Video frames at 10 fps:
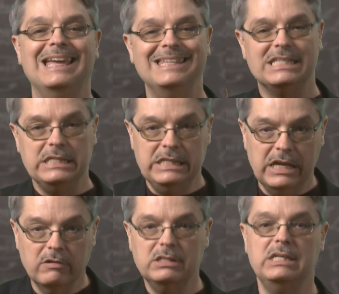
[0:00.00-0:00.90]
and this
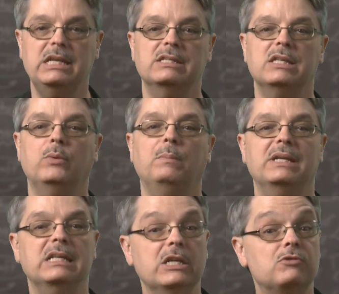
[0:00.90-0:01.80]
guarantees that it will
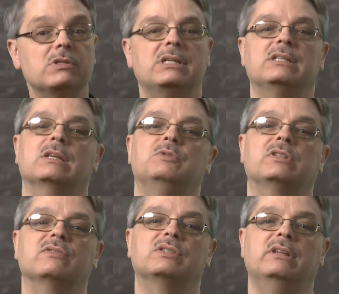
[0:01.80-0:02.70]
be an interesting
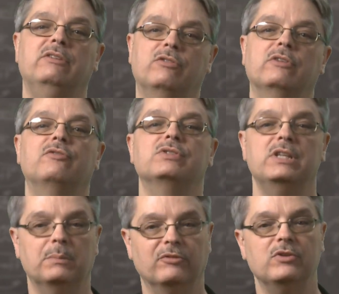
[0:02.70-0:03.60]
subject to study for the
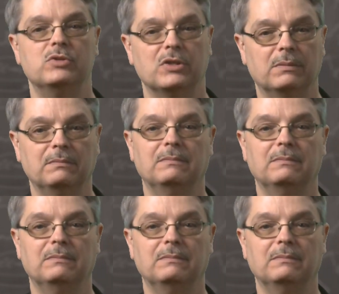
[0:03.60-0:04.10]
foreseeable future.